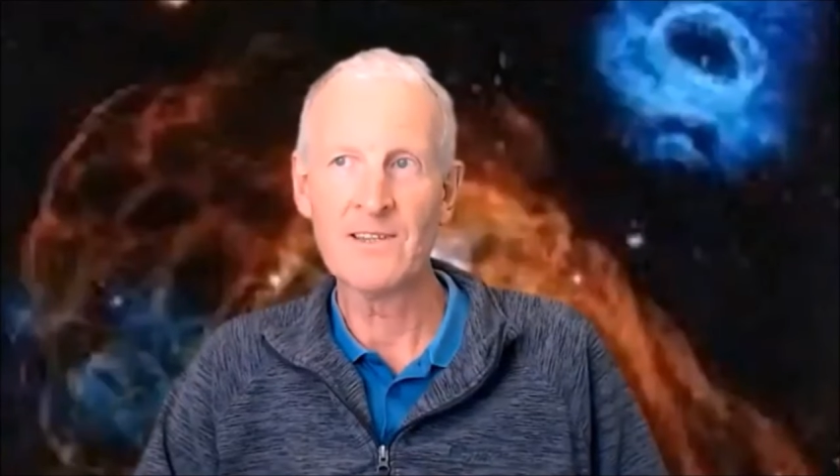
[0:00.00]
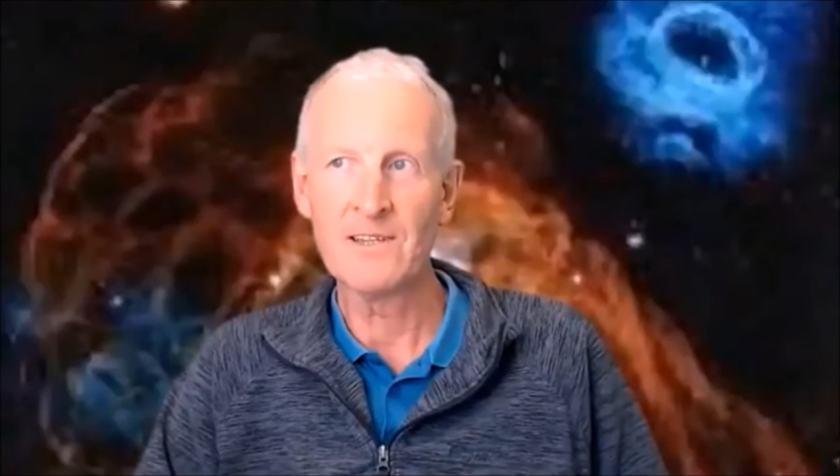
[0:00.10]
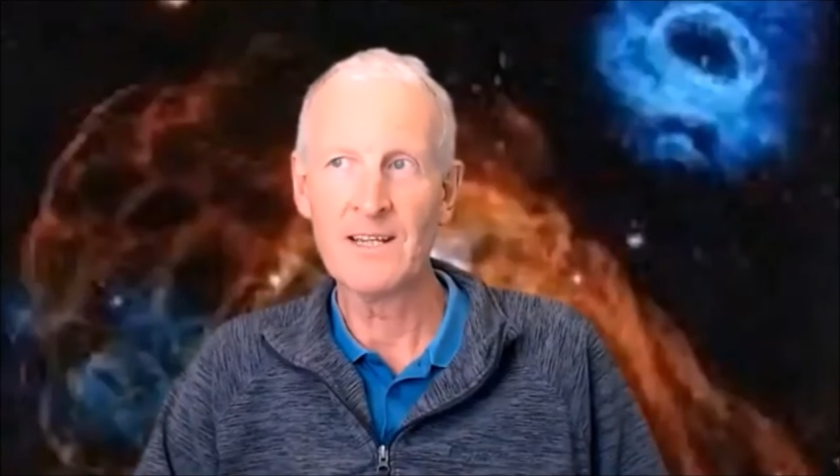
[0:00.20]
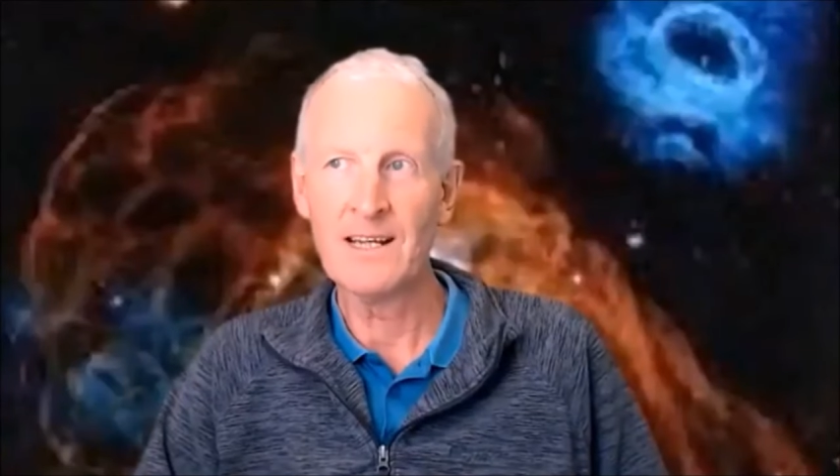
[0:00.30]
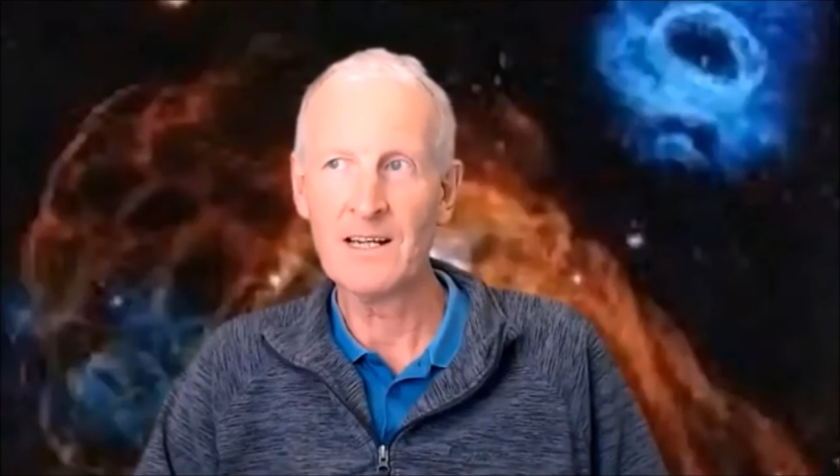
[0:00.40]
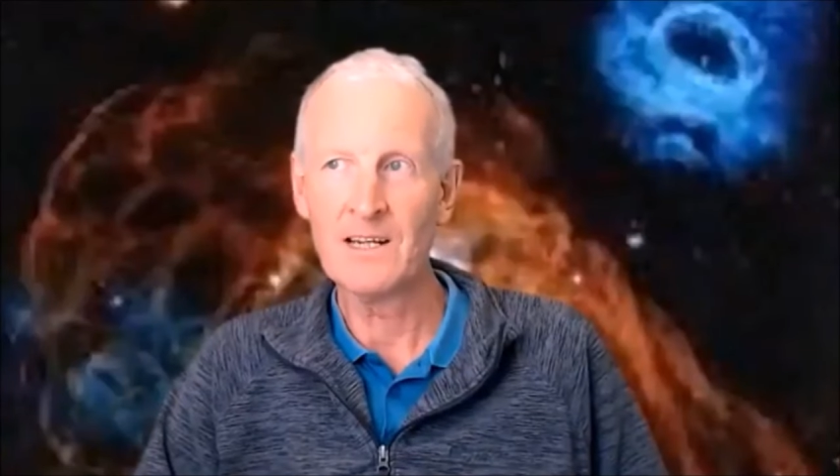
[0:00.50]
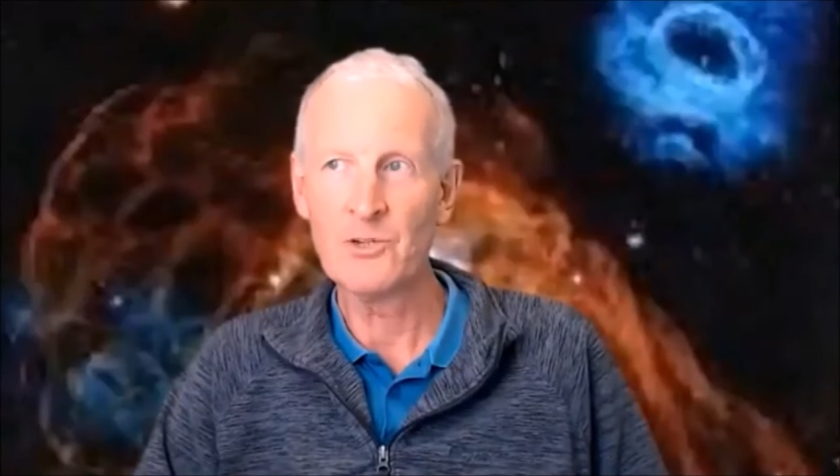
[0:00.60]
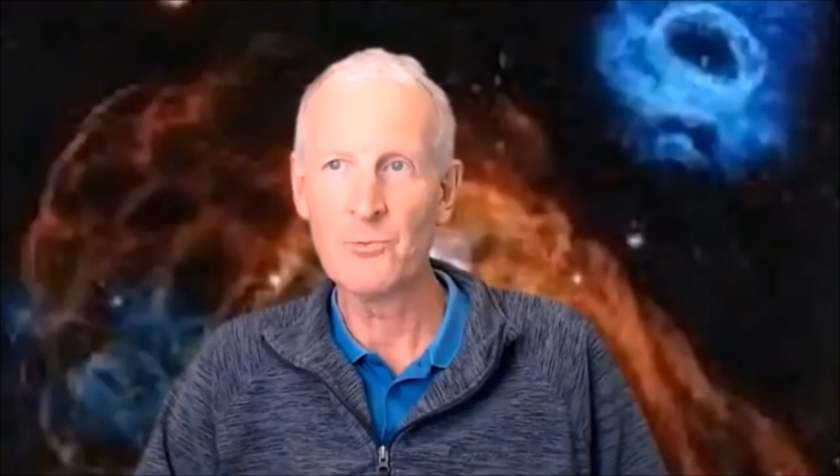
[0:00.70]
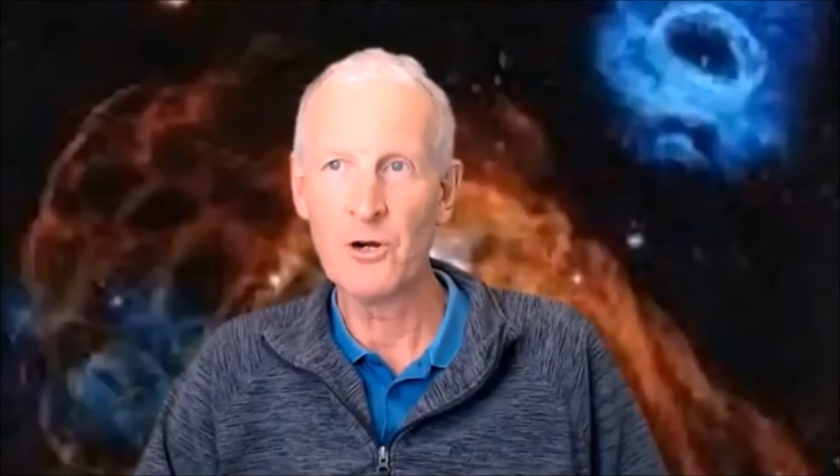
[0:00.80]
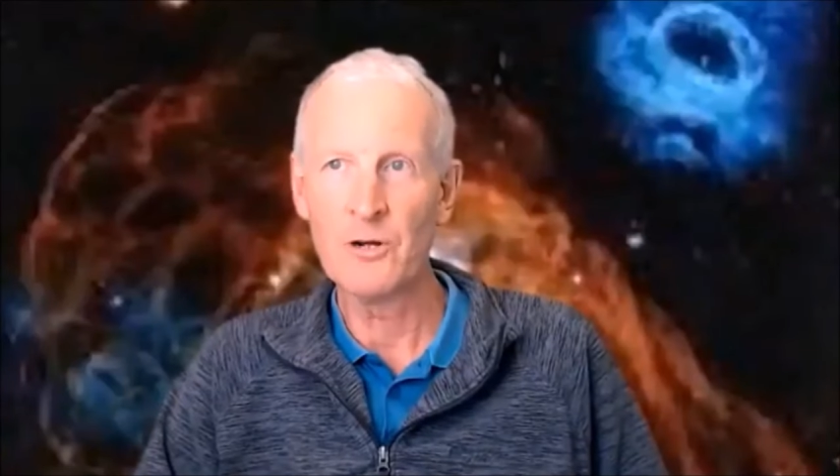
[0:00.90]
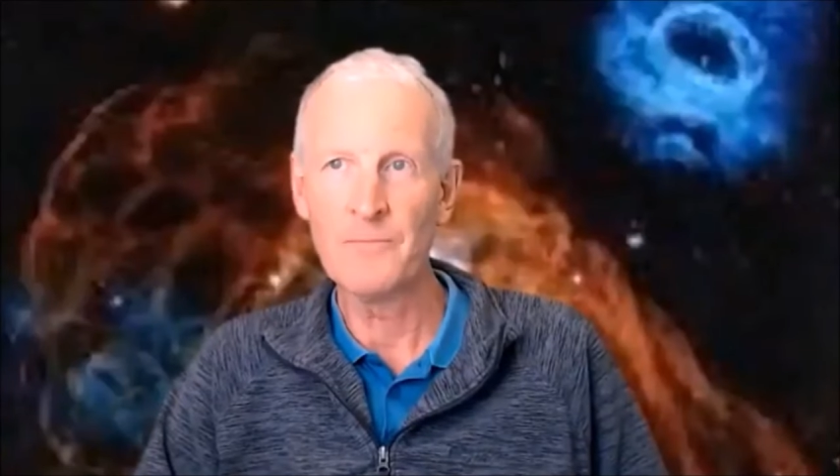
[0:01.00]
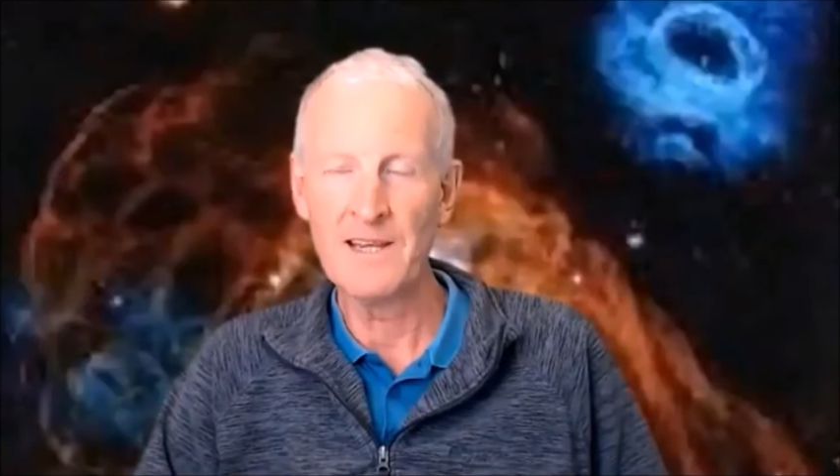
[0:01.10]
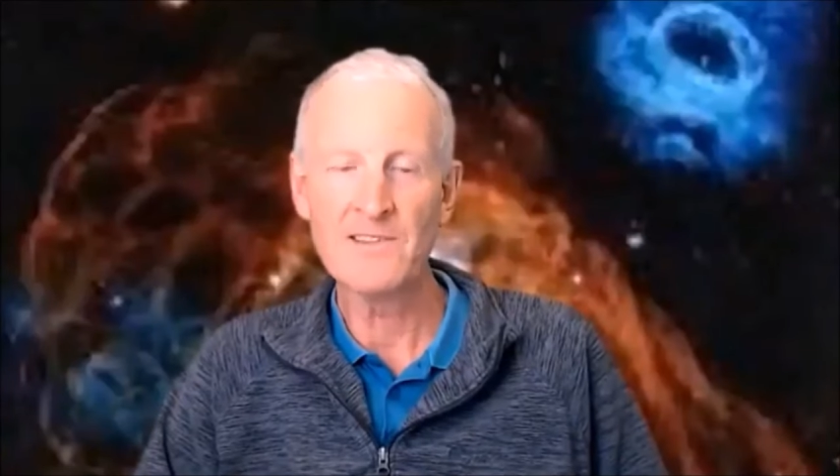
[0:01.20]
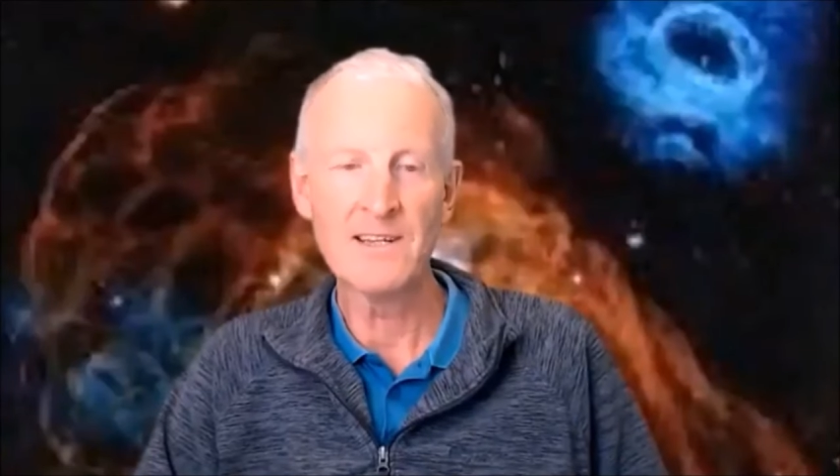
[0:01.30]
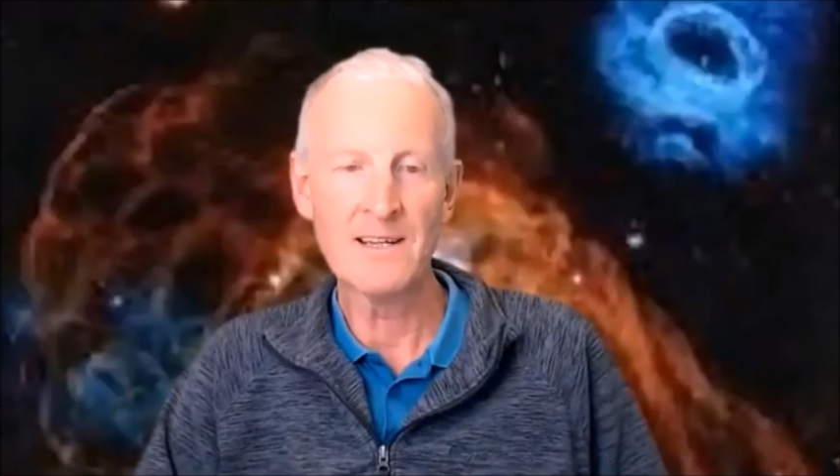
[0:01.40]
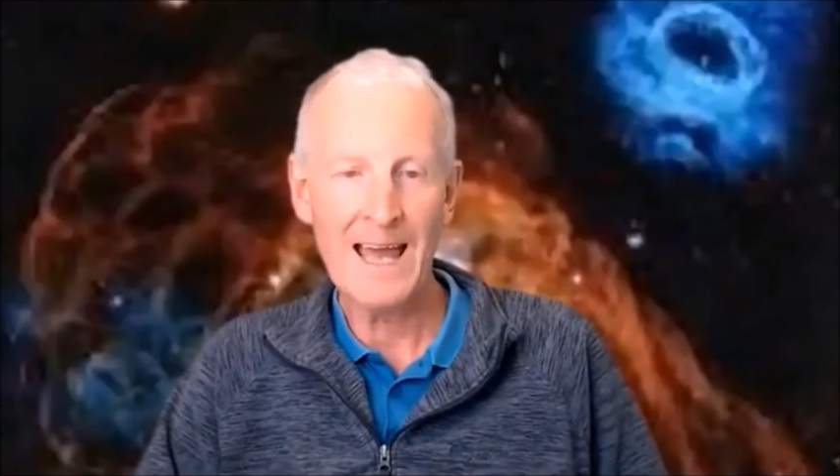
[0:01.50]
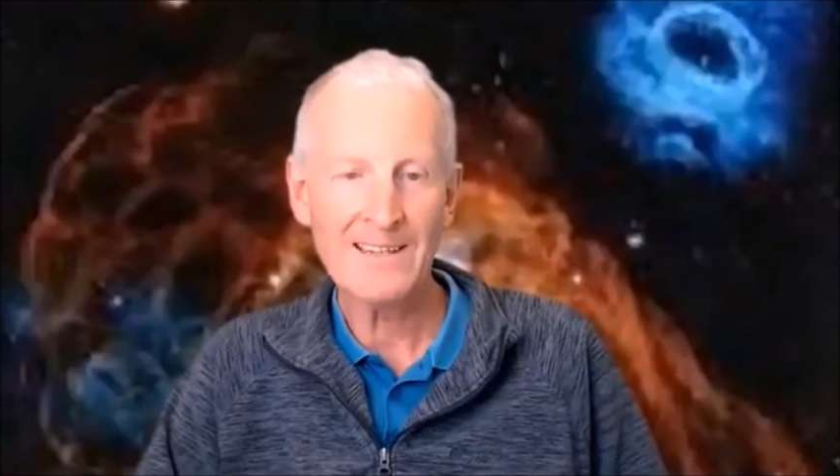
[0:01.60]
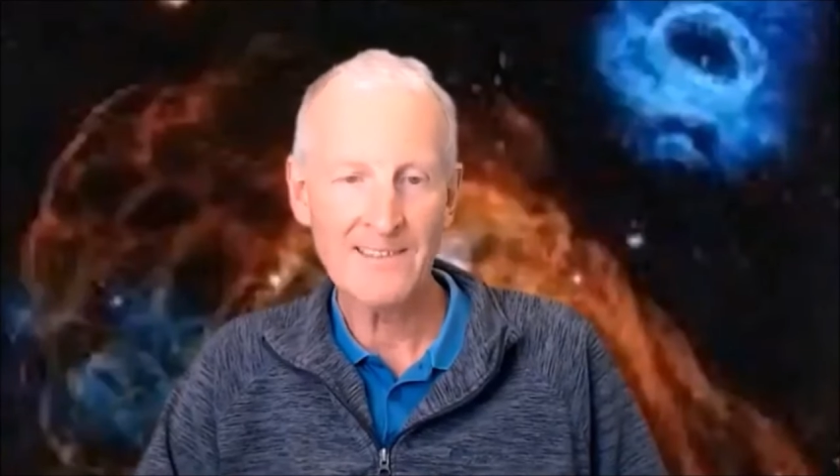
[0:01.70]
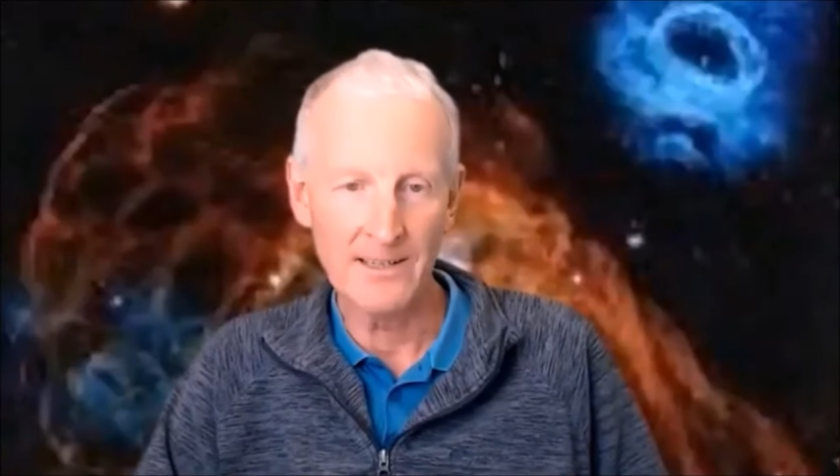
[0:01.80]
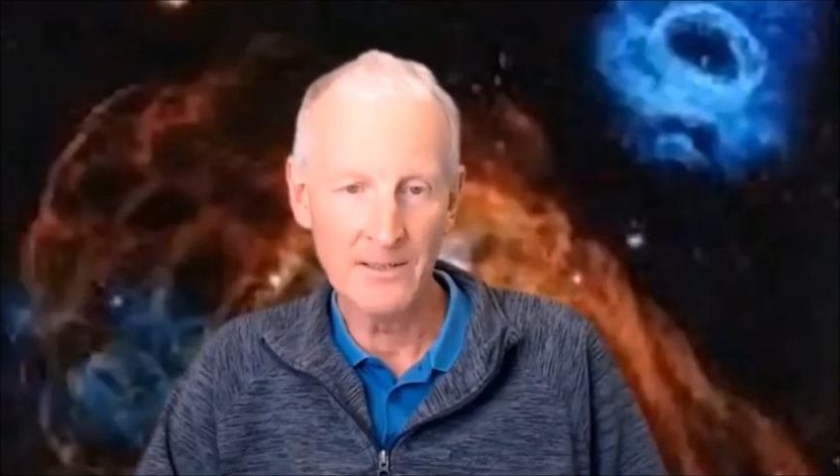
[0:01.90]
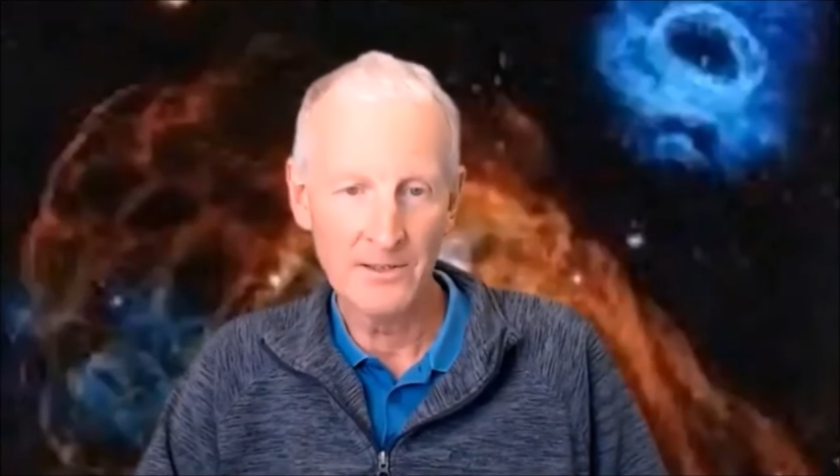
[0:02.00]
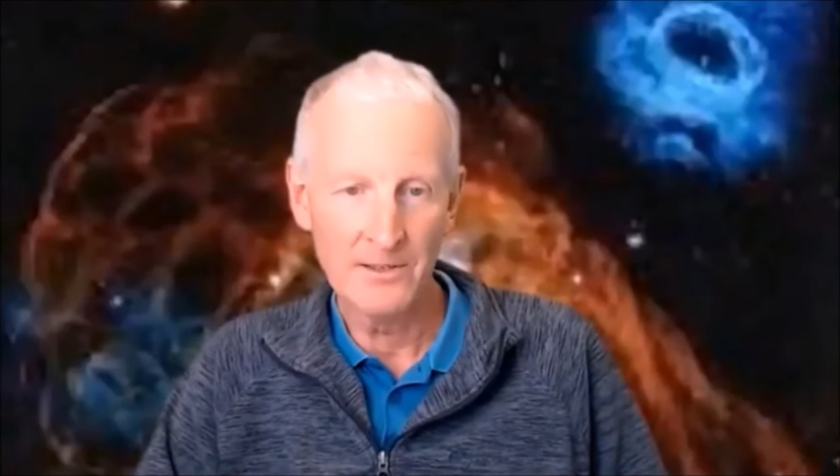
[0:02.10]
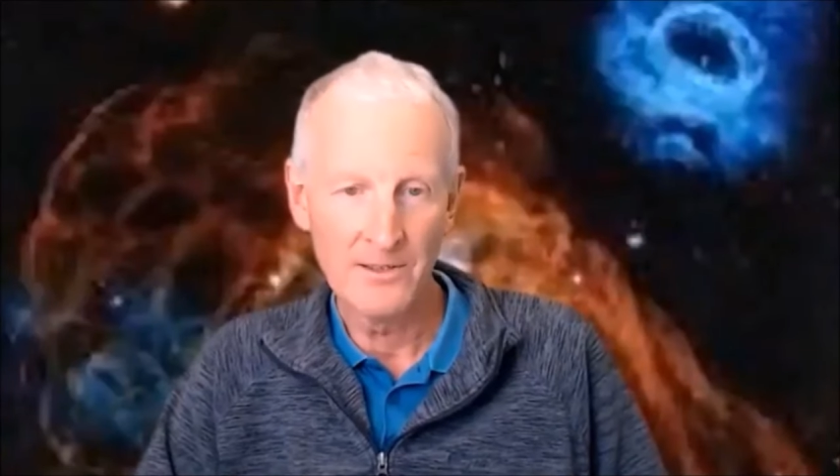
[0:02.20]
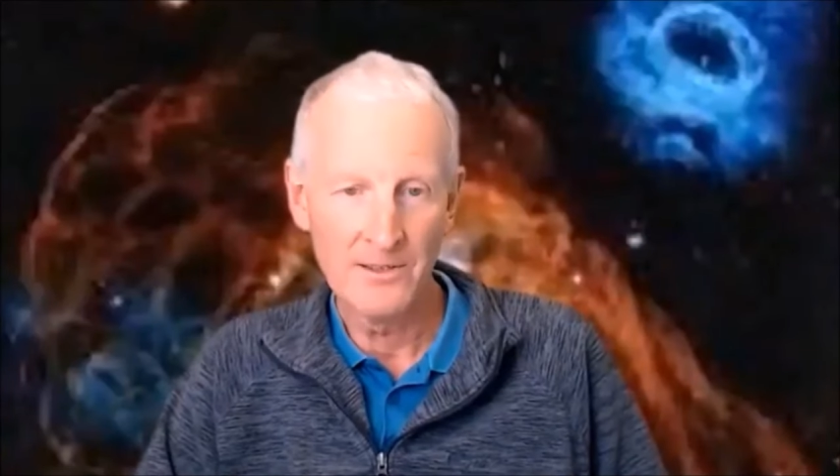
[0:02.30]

an English word based in Latin.